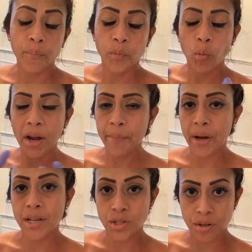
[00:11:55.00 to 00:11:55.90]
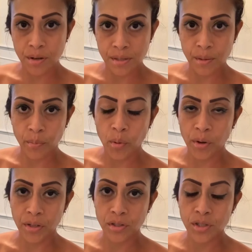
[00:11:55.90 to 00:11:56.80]
why posture is
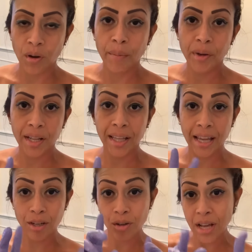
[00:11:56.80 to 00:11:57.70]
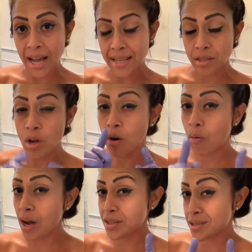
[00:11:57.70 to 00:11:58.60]
important. So I'm going to let you guys
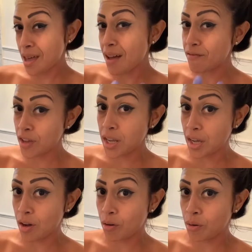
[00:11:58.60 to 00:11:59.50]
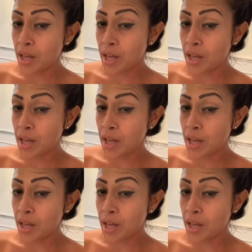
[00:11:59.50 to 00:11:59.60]
watch that video